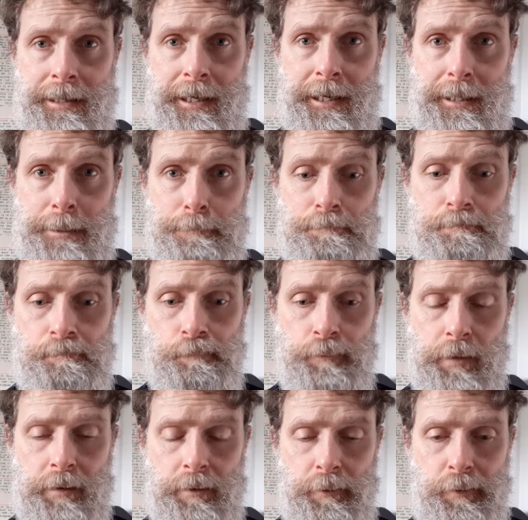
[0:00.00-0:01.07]

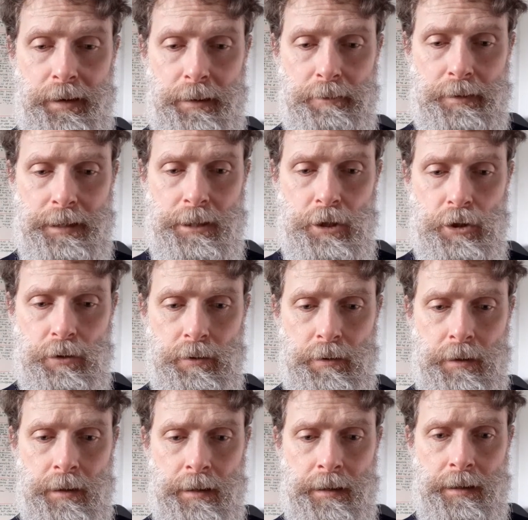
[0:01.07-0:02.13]
um, the foundation.
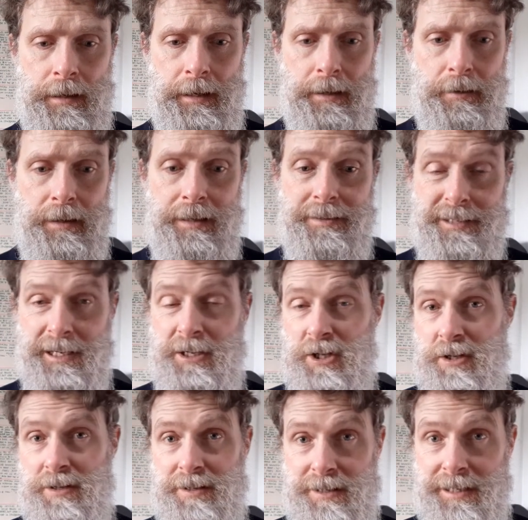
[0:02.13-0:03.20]
And the
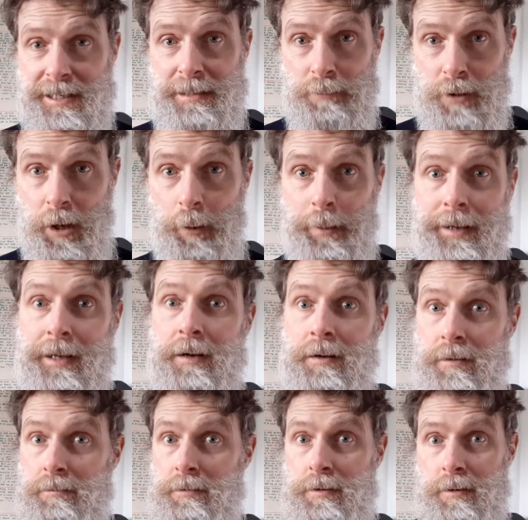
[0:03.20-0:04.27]
intention is to keep going
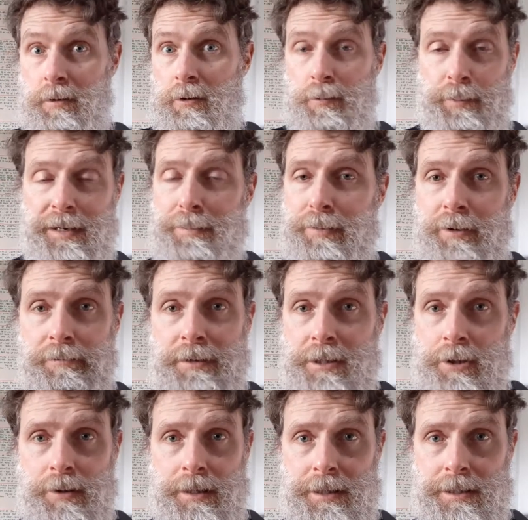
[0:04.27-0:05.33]
as long as people are
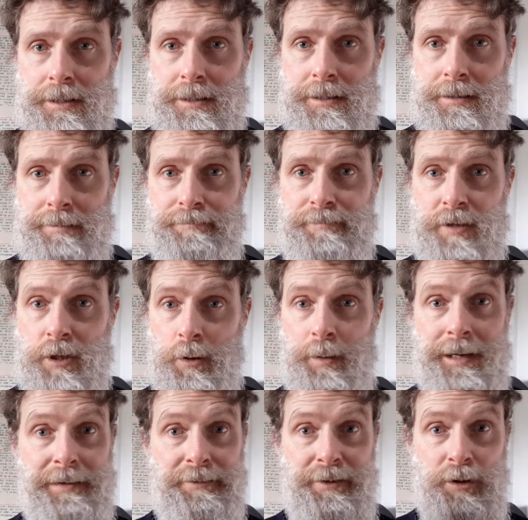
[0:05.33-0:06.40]
interested. So
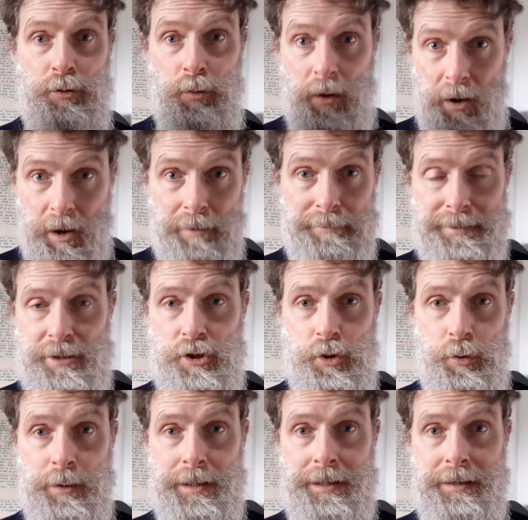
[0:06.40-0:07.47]
if you are
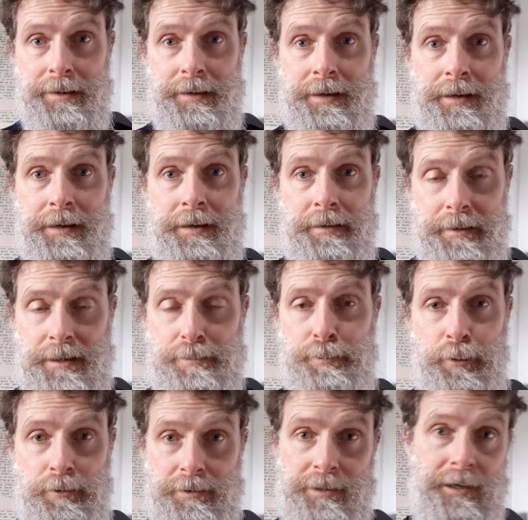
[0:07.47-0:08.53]
enjoying these
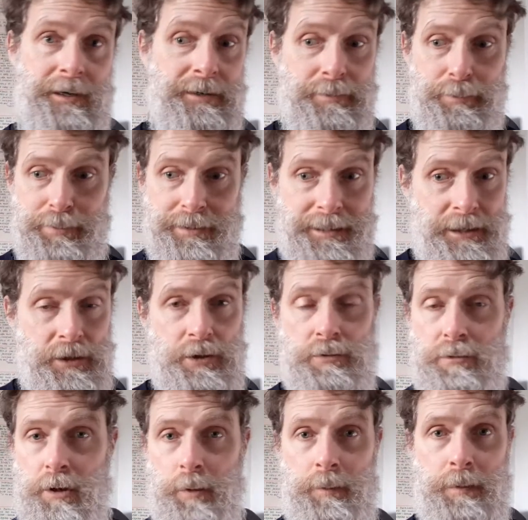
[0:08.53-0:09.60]
podcasts, please do
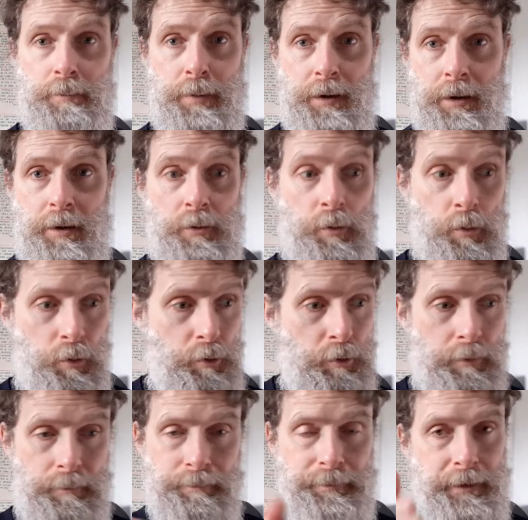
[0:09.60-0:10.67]
comment below
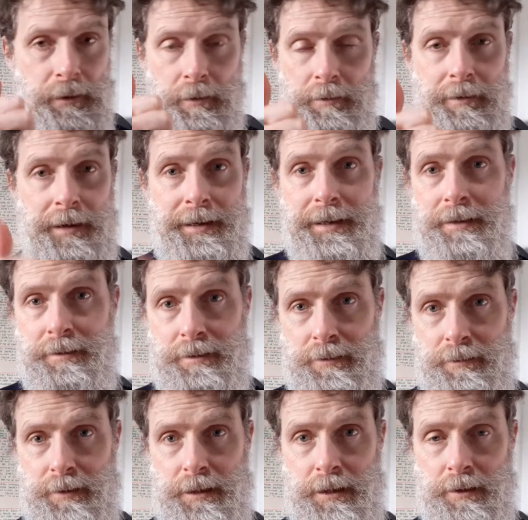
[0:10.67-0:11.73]
or, you know, like this
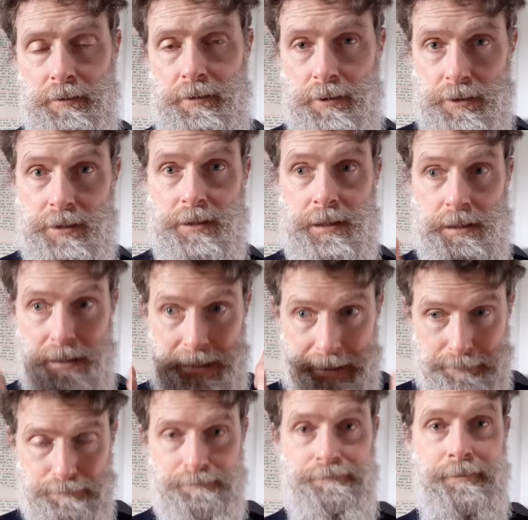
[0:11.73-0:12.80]
video. Just say, yep,